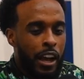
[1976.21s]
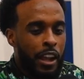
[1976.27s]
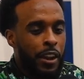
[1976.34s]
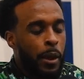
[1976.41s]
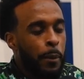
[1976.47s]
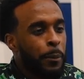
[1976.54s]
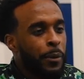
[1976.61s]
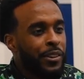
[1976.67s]
a
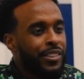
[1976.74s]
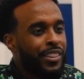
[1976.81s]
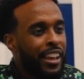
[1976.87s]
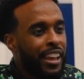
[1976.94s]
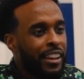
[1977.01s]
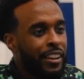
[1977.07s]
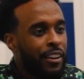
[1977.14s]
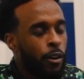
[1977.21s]
number
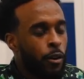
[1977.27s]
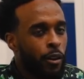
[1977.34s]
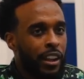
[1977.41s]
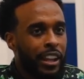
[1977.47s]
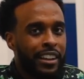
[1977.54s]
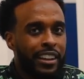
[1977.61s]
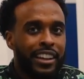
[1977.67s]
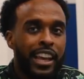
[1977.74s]
10 or
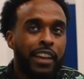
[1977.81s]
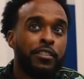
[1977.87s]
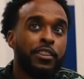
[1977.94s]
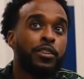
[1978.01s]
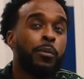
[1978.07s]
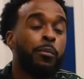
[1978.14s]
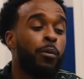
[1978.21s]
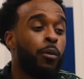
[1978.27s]
like a
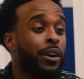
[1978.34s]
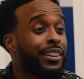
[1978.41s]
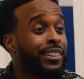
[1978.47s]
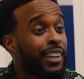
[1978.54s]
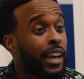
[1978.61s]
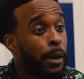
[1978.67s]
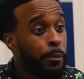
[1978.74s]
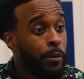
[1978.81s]
Kevin De
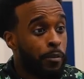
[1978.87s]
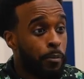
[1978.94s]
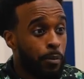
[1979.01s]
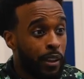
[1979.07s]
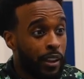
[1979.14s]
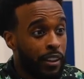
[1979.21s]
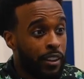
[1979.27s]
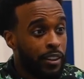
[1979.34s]
Bruyne type of
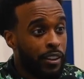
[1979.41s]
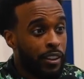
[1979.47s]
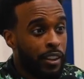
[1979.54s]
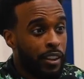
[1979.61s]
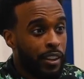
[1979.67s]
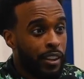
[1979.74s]
player